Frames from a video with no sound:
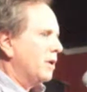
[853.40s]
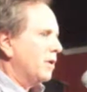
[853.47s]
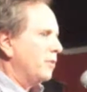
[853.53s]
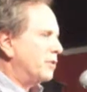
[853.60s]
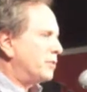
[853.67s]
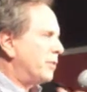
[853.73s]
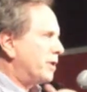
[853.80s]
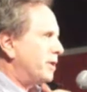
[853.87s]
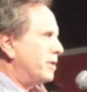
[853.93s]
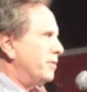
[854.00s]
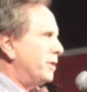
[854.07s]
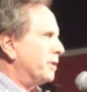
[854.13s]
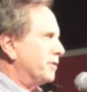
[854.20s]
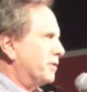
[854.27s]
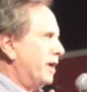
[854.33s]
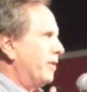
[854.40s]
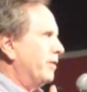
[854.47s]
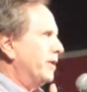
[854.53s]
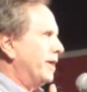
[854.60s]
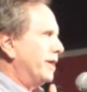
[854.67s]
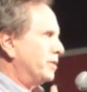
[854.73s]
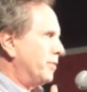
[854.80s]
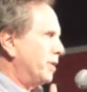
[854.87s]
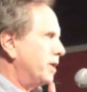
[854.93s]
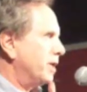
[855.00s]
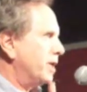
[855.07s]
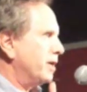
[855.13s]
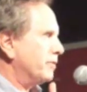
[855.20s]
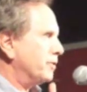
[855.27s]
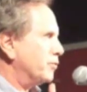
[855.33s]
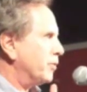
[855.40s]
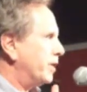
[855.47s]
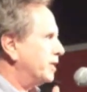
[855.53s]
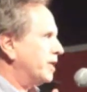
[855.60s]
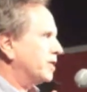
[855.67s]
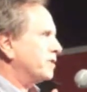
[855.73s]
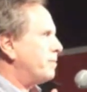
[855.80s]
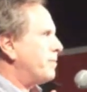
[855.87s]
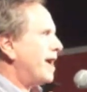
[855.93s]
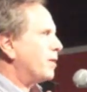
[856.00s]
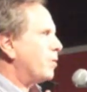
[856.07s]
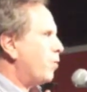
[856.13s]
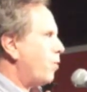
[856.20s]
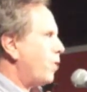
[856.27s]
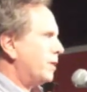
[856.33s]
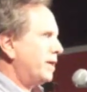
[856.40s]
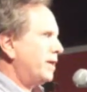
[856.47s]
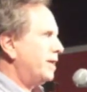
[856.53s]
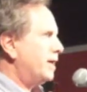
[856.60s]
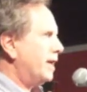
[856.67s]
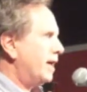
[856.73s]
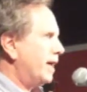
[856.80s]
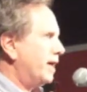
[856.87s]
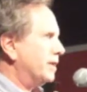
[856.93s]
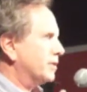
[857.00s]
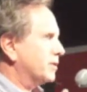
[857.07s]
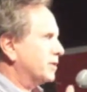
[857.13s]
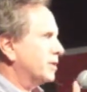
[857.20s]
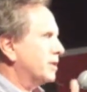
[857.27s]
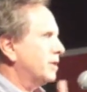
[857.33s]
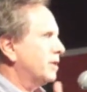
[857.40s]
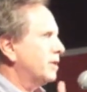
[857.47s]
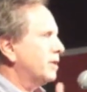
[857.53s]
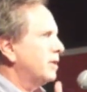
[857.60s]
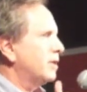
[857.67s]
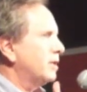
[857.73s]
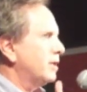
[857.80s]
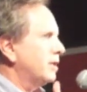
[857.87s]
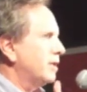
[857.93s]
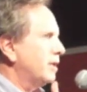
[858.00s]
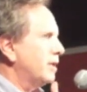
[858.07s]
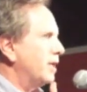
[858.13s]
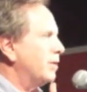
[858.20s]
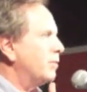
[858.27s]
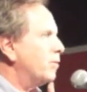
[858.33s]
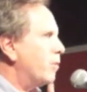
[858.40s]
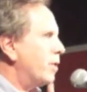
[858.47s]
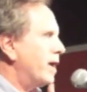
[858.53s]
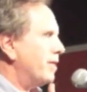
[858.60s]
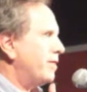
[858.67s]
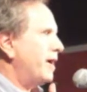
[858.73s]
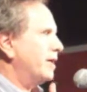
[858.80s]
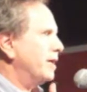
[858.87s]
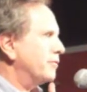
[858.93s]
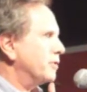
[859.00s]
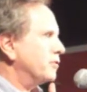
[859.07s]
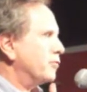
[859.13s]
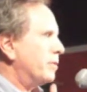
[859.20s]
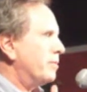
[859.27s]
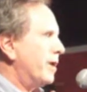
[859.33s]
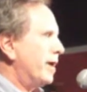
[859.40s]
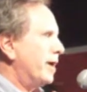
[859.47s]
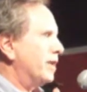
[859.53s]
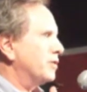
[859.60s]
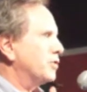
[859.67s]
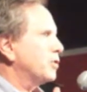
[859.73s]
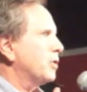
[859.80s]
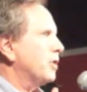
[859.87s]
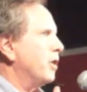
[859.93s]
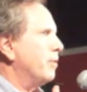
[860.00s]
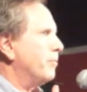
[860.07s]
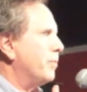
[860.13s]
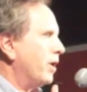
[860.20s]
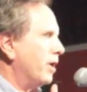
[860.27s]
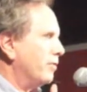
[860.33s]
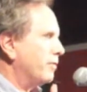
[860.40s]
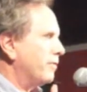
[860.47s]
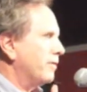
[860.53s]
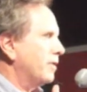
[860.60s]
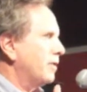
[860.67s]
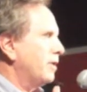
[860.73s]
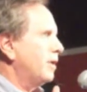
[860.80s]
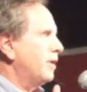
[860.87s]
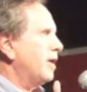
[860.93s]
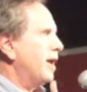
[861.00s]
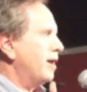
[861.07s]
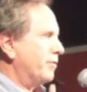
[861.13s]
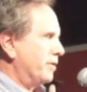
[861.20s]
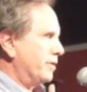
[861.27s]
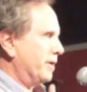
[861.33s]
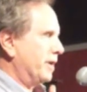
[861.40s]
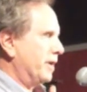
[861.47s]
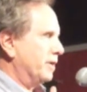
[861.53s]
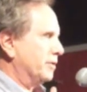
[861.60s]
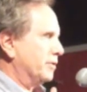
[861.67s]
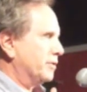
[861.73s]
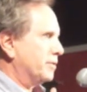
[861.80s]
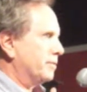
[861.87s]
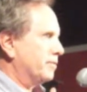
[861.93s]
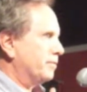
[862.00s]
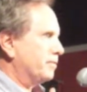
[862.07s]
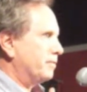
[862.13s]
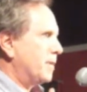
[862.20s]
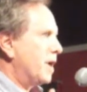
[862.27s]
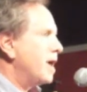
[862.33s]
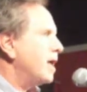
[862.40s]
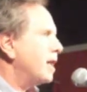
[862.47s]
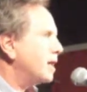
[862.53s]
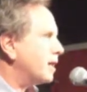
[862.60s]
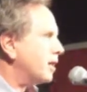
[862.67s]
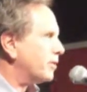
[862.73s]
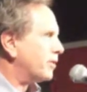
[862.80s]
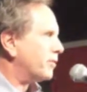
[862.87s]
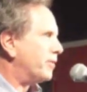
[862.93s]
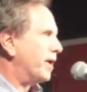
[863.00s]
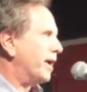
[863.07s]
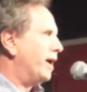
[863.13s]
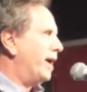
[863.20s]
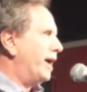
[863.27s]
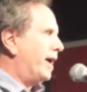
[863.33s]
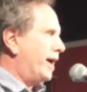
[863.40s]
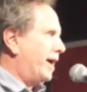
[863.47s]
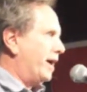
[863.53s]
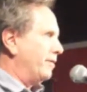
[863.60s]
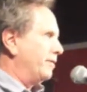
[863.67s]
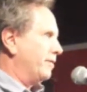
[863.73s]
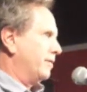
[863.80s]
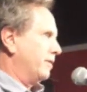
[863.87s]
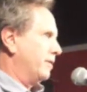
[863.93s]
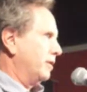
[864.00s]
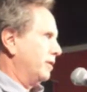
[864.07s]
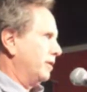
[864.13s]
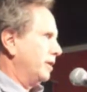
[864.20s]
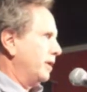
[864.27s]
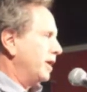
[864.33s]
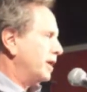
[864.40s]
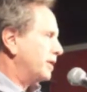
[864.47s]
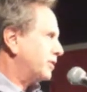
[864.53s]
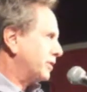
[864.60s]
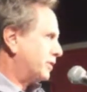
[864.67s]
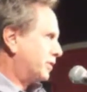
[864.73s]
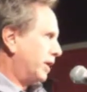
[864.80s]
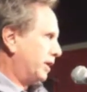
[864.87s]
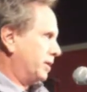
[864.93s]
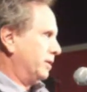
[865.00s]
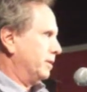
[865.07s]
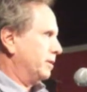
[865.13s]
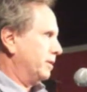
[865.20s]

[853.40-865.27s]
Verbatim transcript: who's been in the military, that's been in the infantry, it doesn't matter what he has, he will wear that infantry badge above everything else. And the other thing I have is the ticket